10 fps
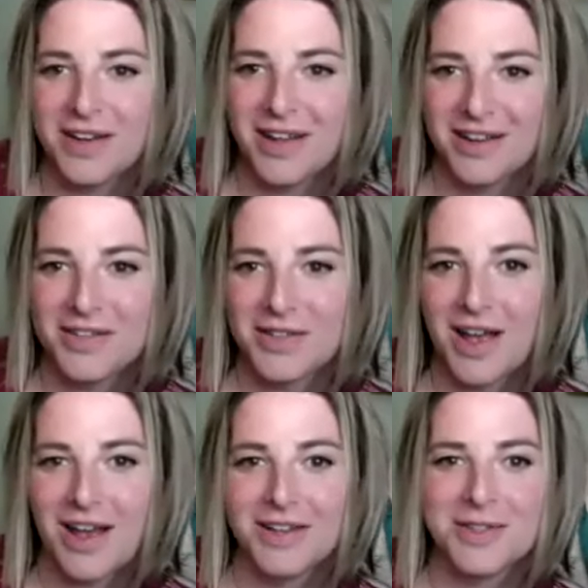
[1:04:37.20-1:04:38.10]
and and
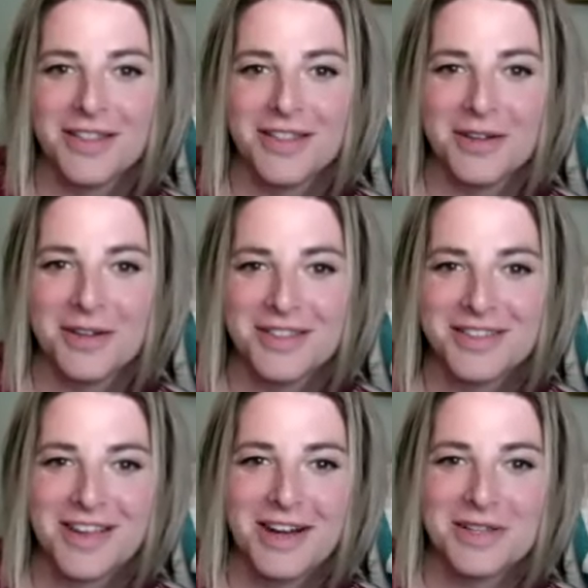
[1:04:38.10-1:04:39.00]
Scott yeah. is on the
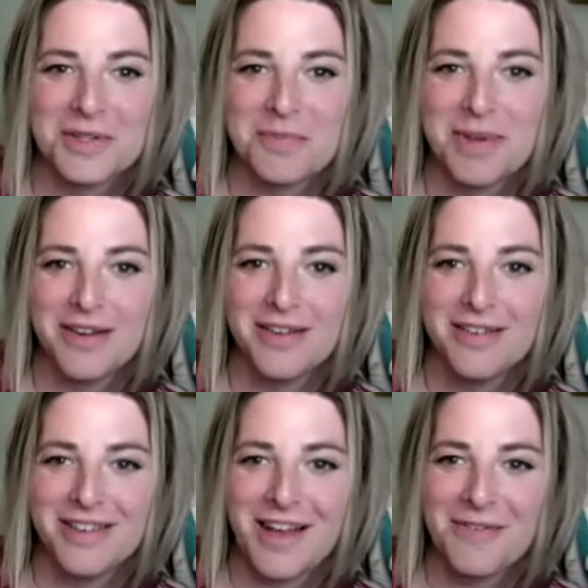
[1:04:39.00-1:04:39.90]
Scott has
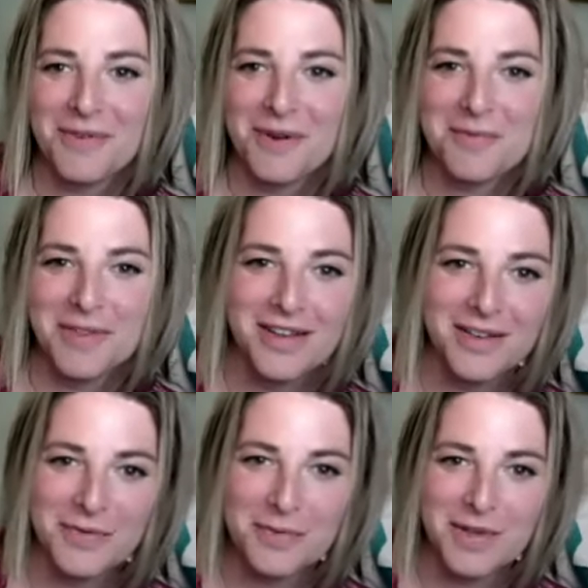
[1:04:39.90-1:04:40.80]
appeared uh, from
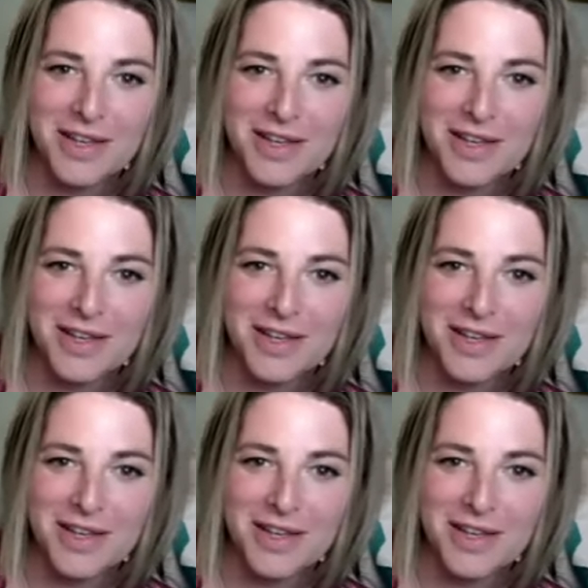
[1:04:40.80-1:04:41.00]
the from the